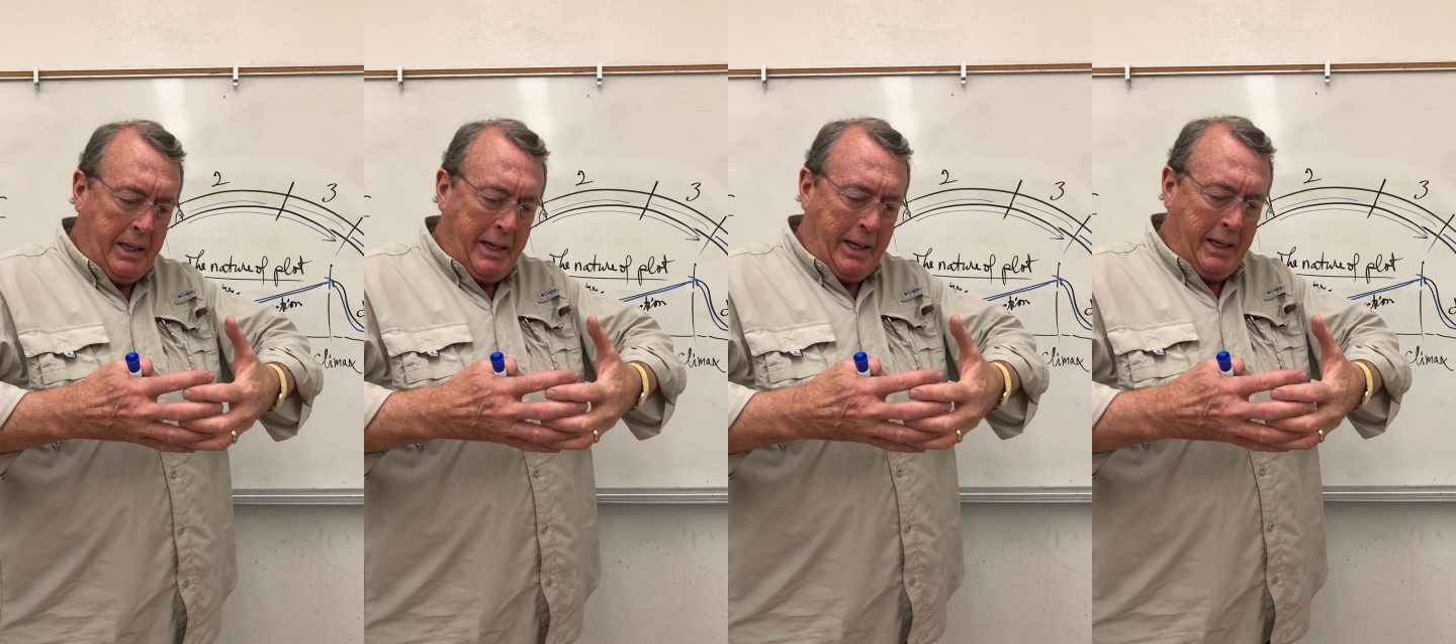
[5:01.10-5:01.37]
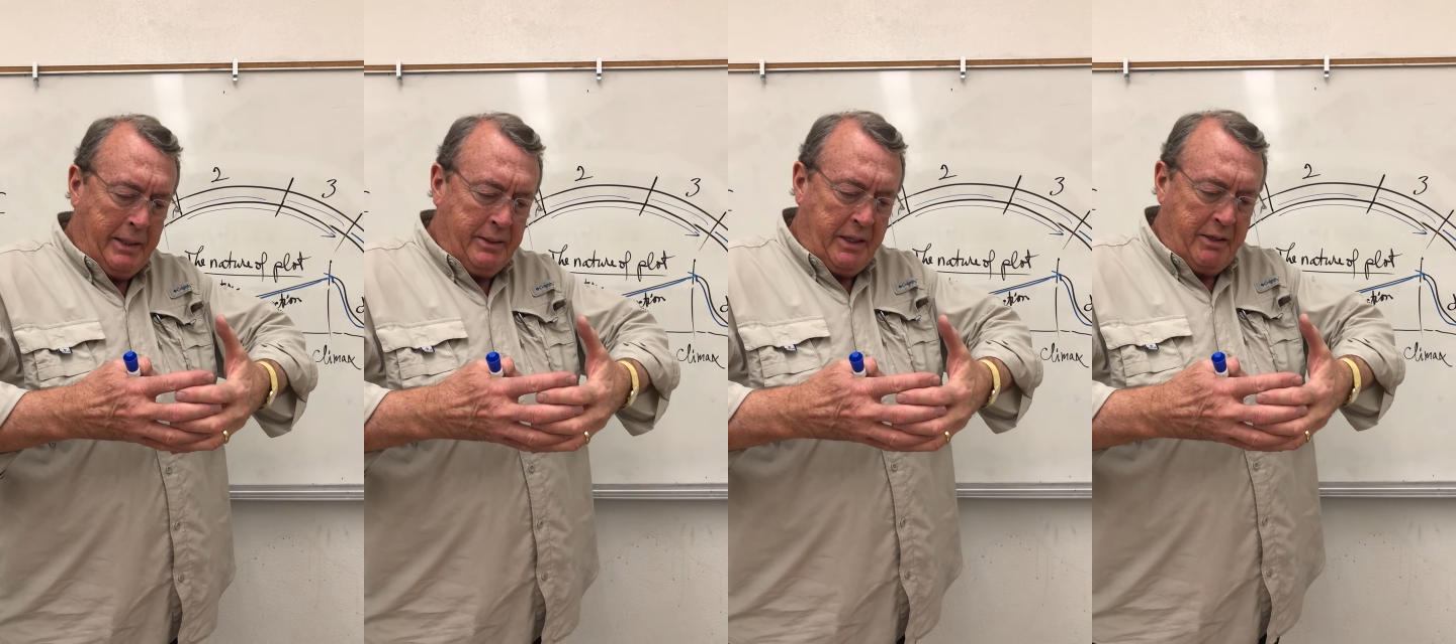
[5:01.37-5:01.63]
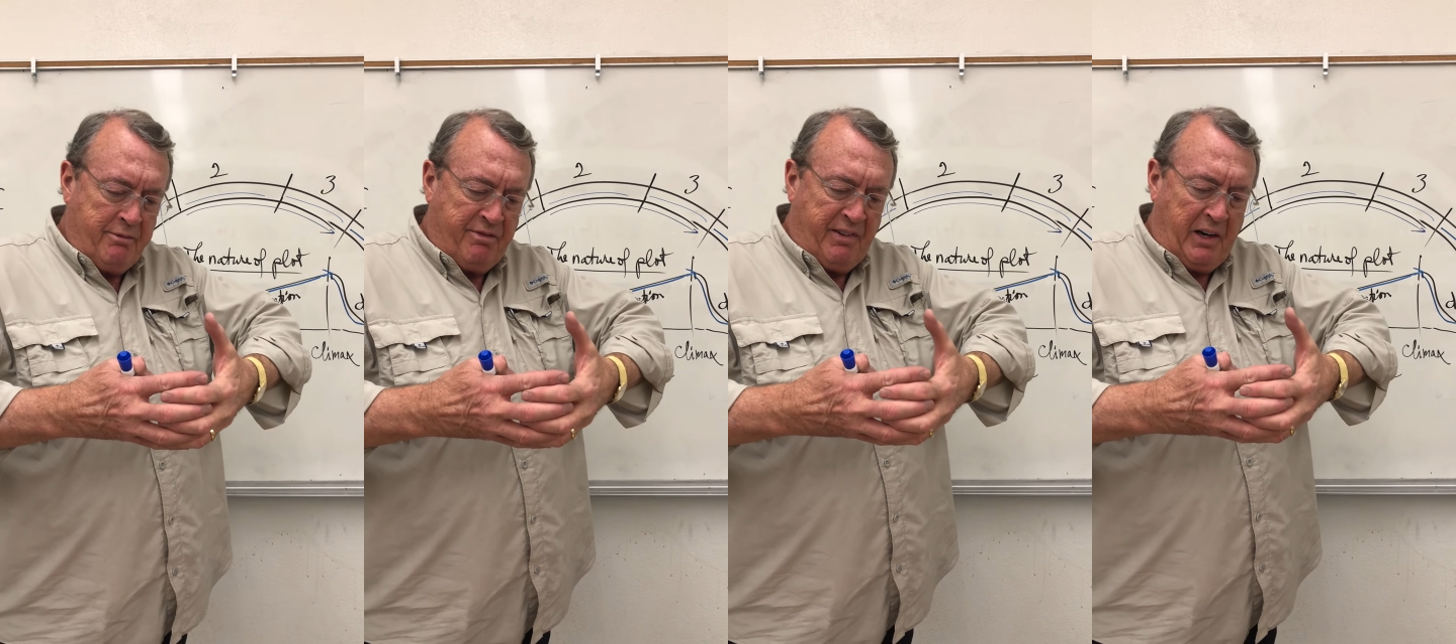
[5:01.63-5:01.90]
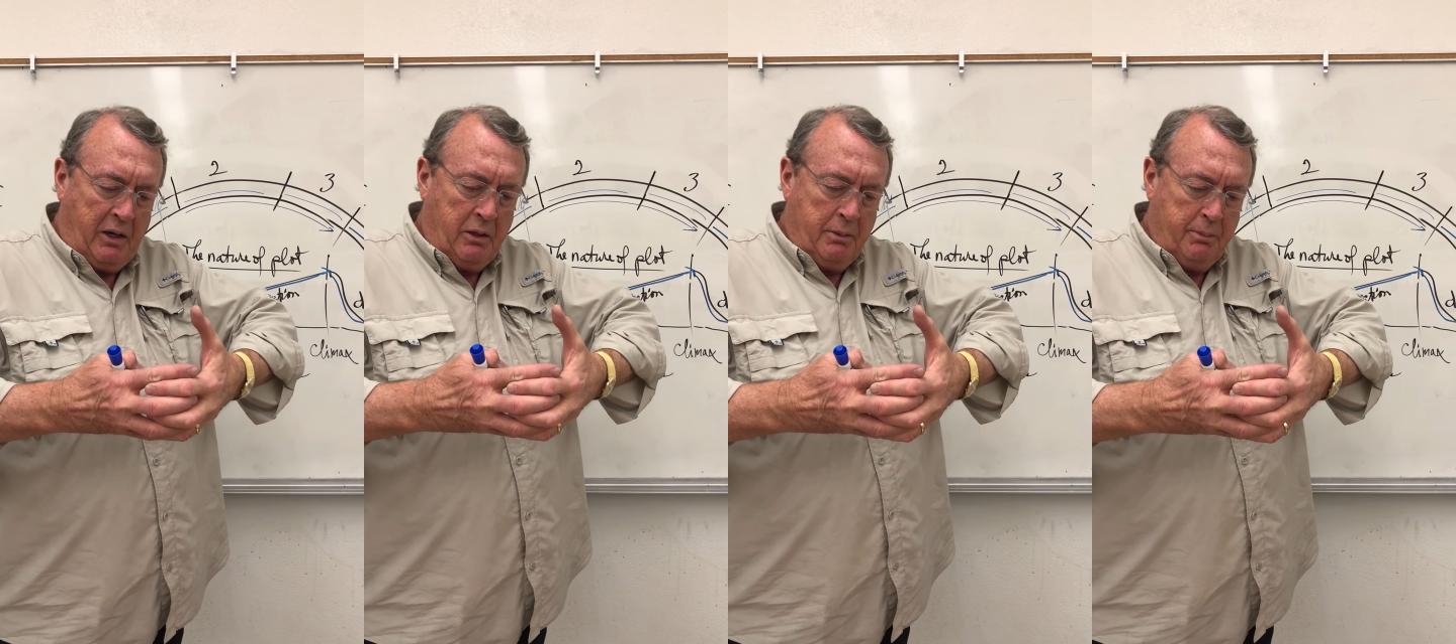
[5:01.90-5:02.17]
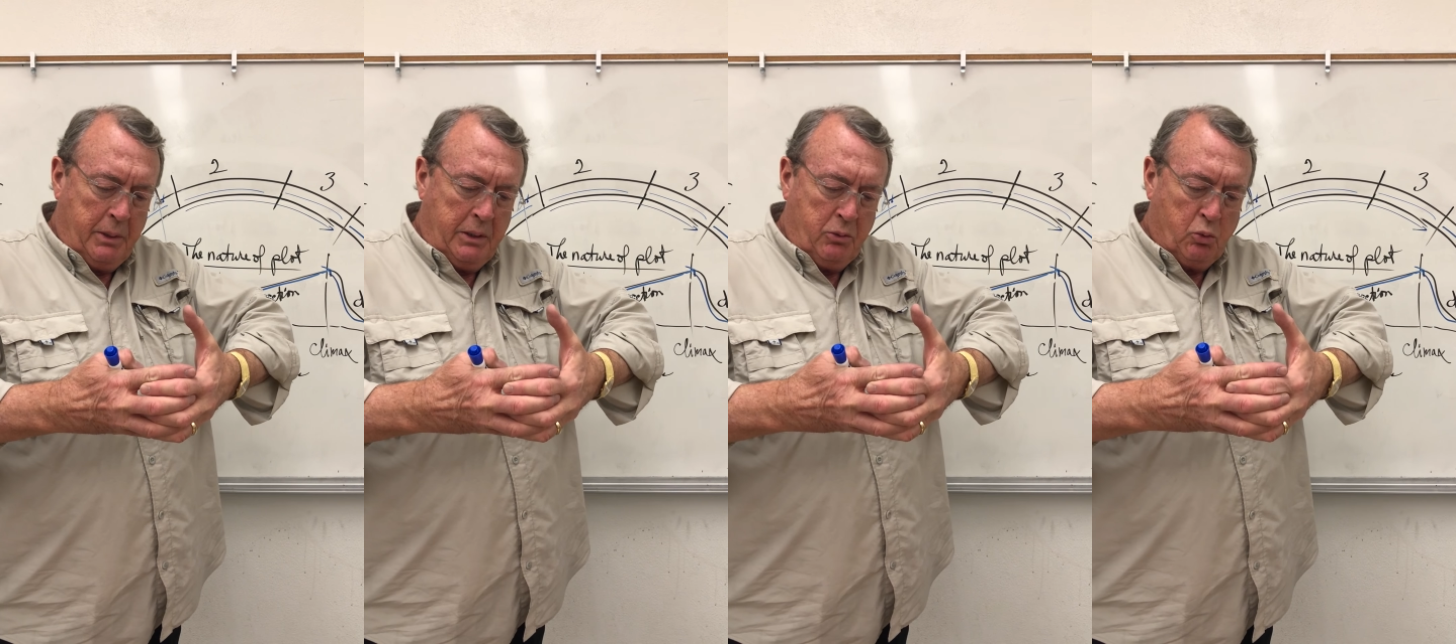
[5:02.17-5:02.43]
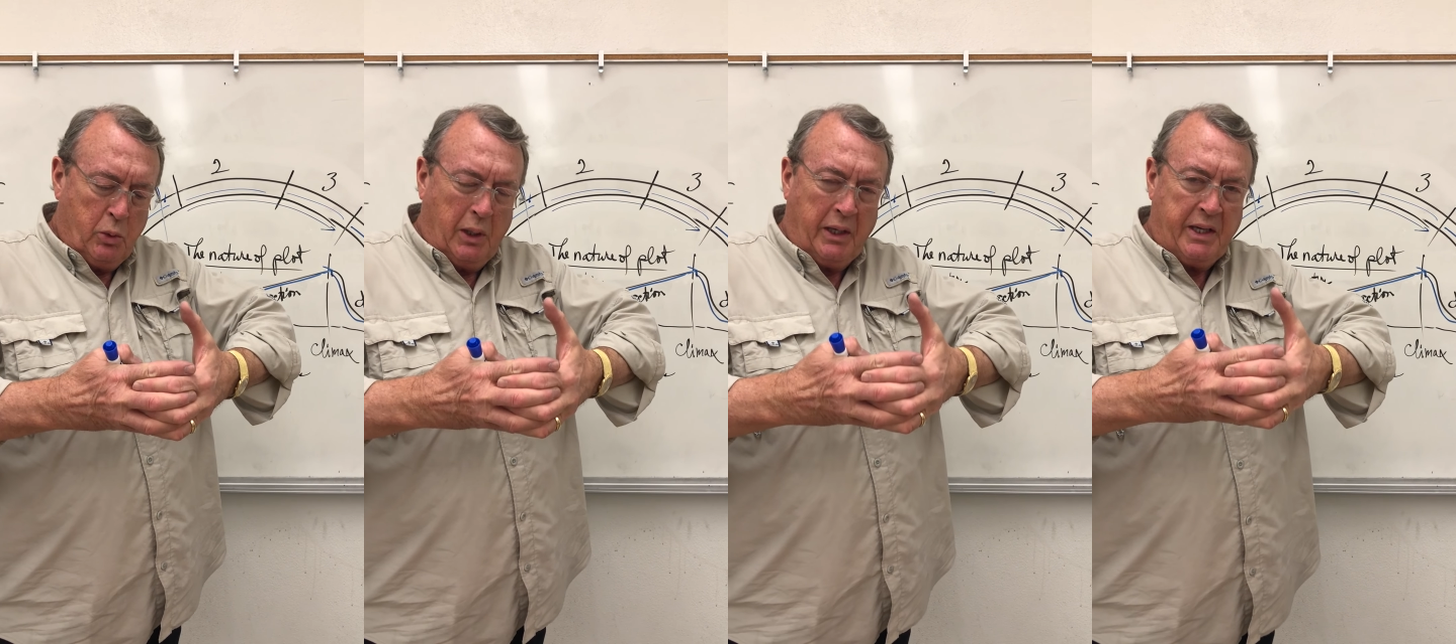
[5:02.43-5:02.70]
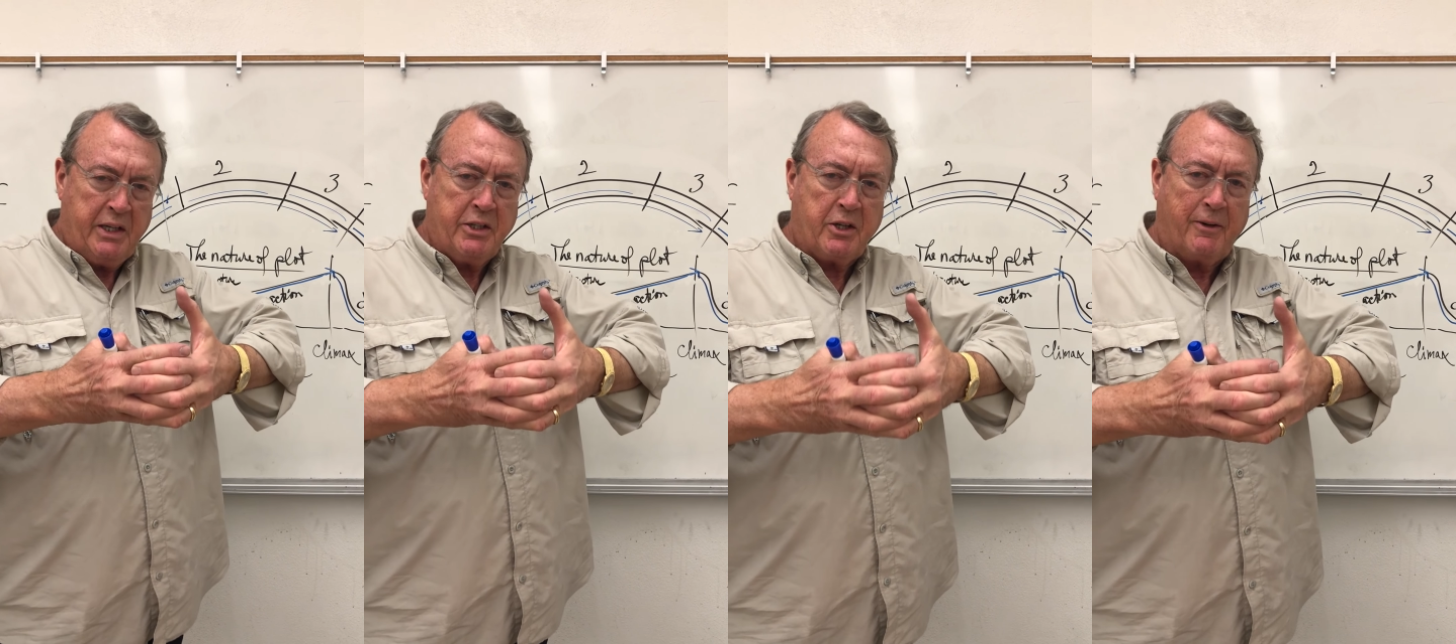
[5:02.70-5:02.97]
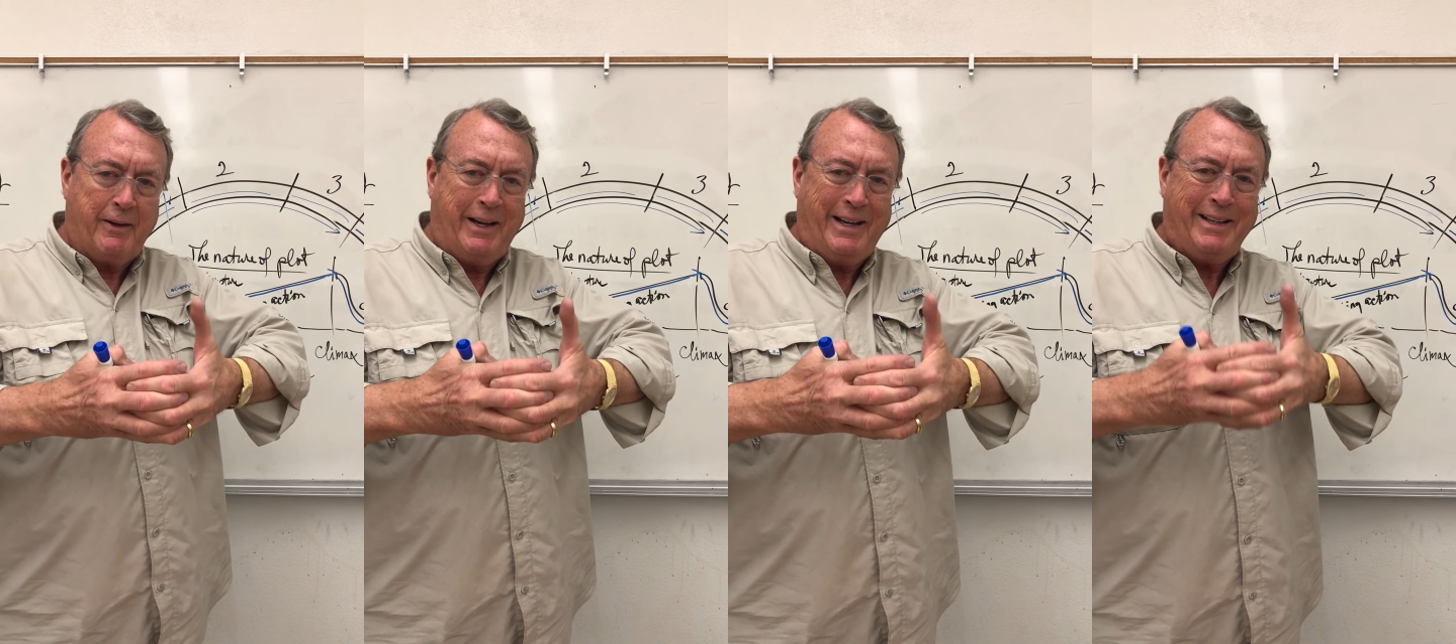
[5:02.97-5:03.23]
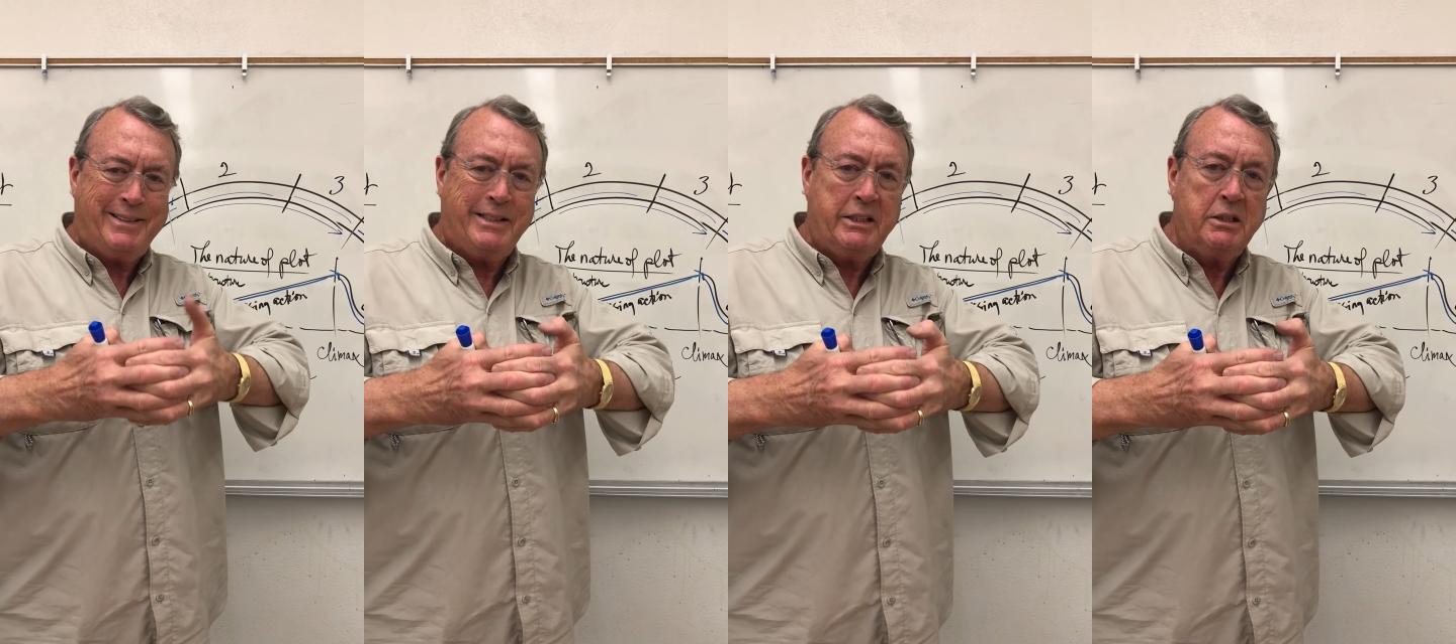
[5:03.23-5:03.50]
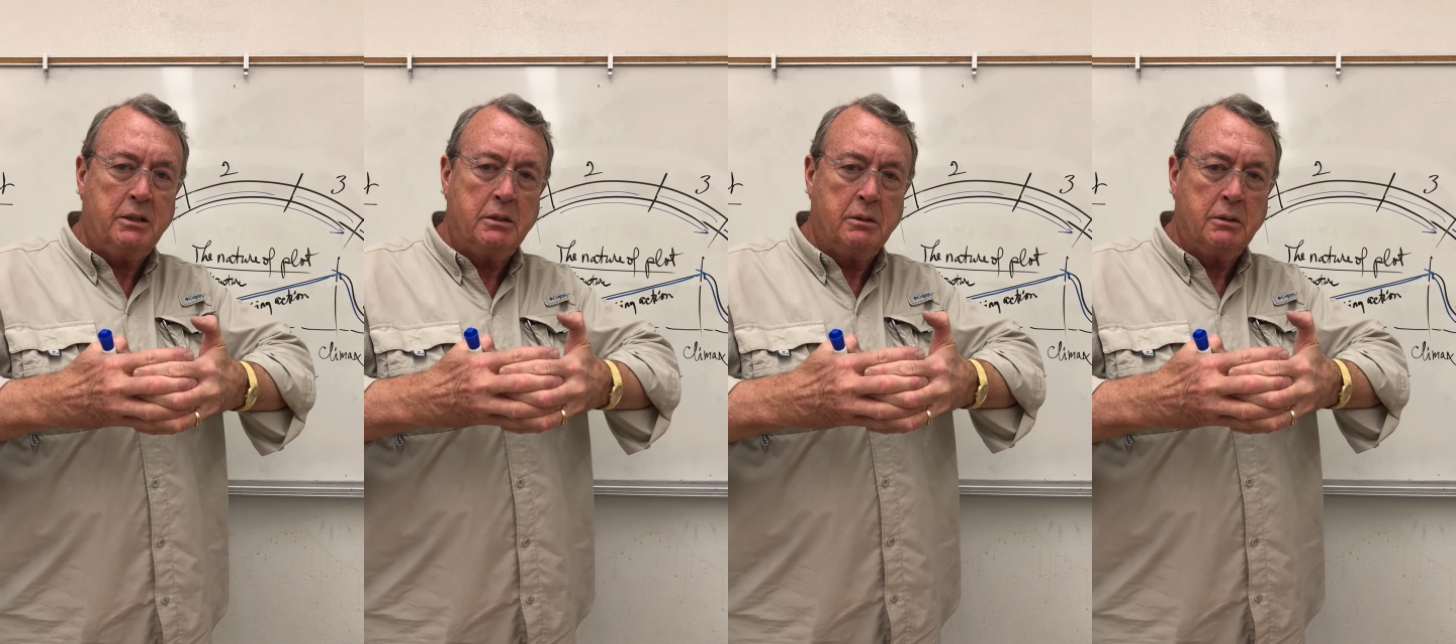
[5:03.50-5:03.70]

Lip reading: and environment will interact,